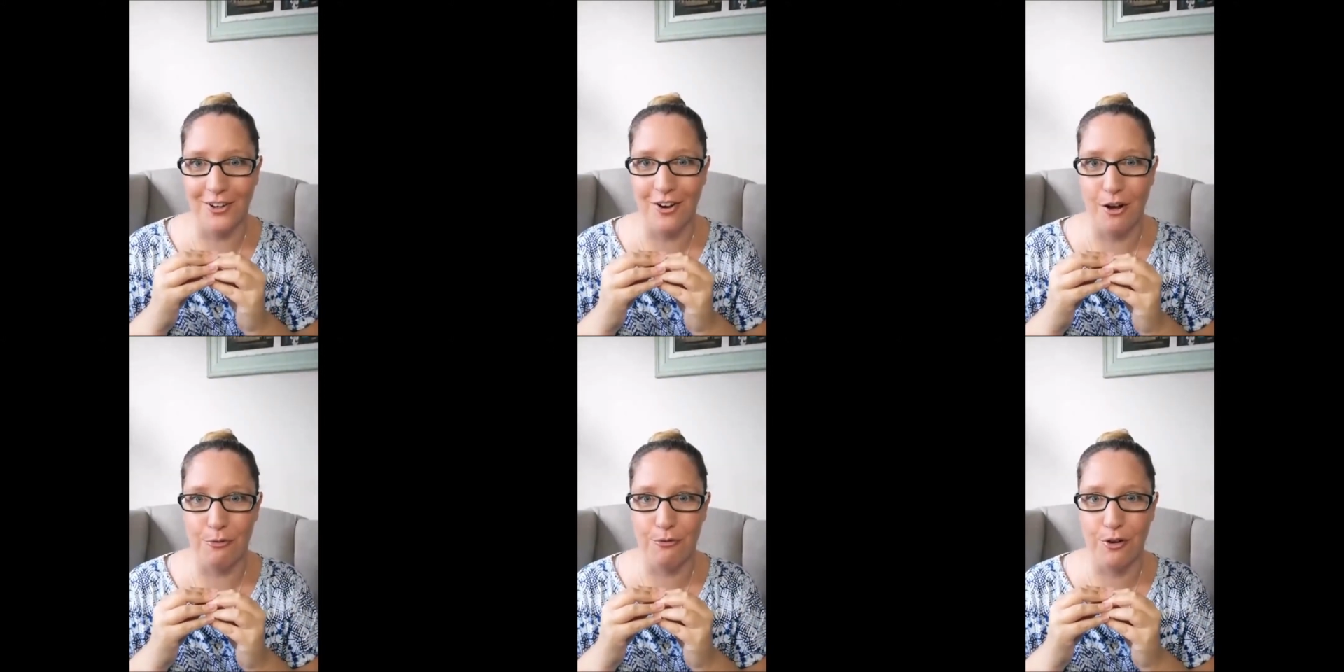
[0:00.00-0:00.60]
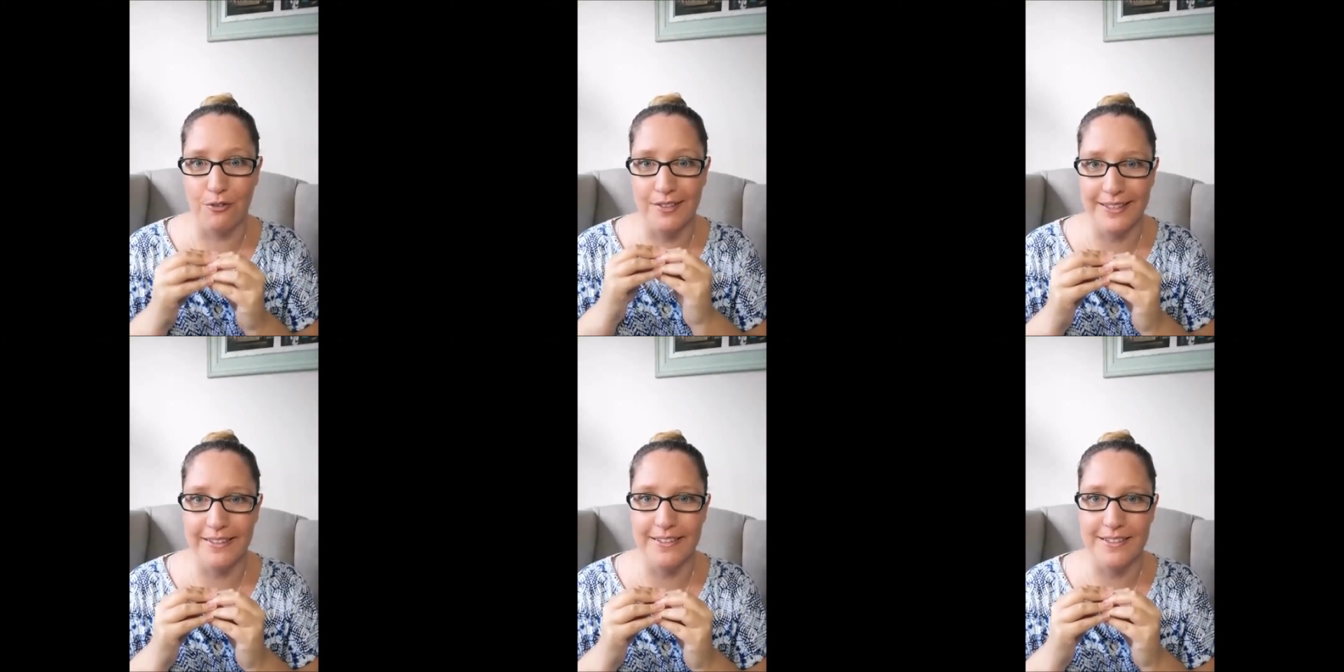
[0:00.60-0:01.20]
of
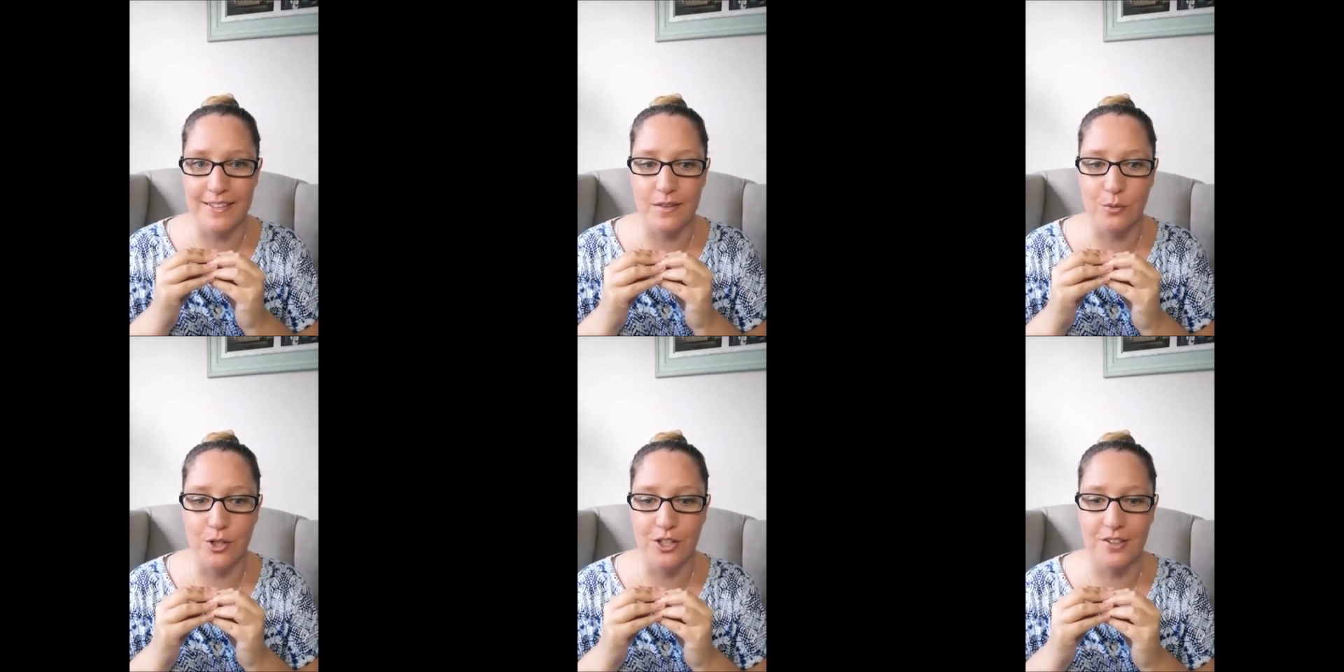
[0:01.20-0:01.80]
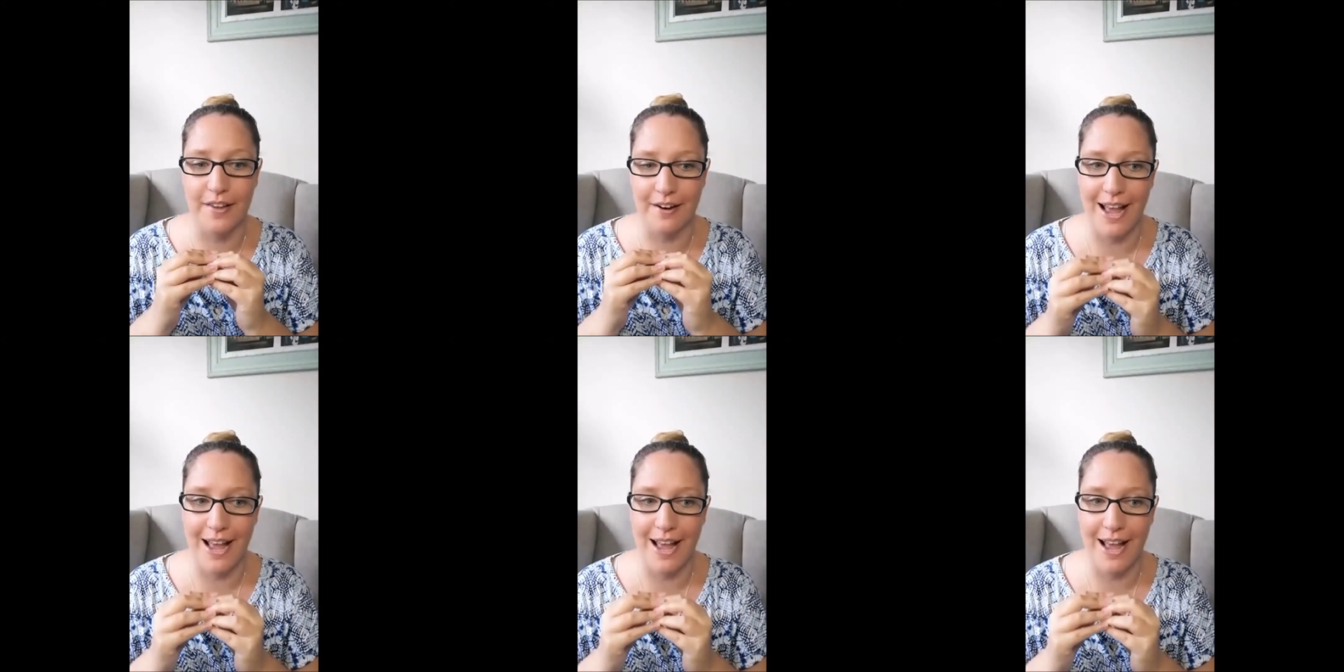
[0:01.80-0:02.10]
leaders in the world that are